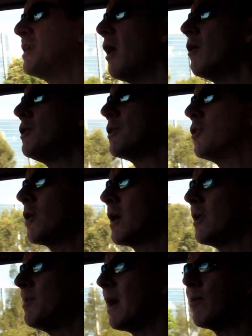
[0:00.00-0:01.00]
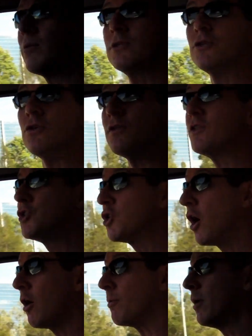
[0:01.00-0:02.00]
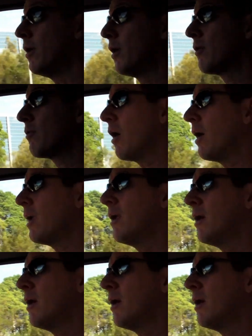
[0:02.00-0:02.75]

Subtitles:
know you're not gonna be able to do the job, right?